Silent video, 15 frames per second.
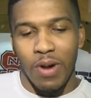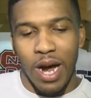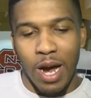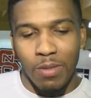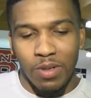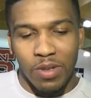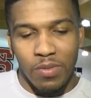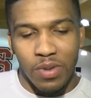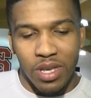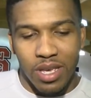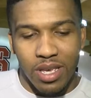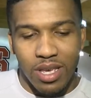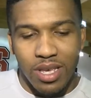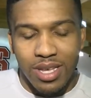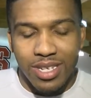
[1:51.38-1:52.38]
probably
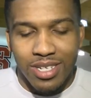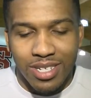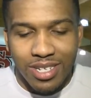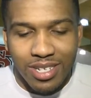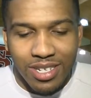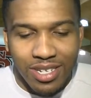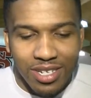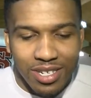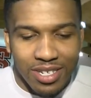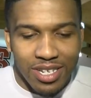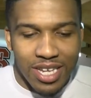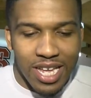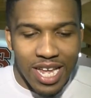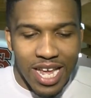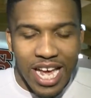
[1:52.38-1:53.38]
be,
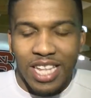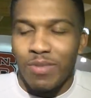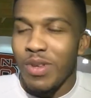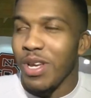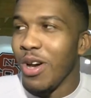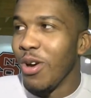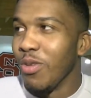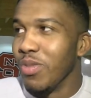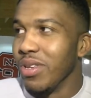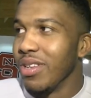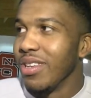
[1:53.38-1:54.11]
it had to be Kobe.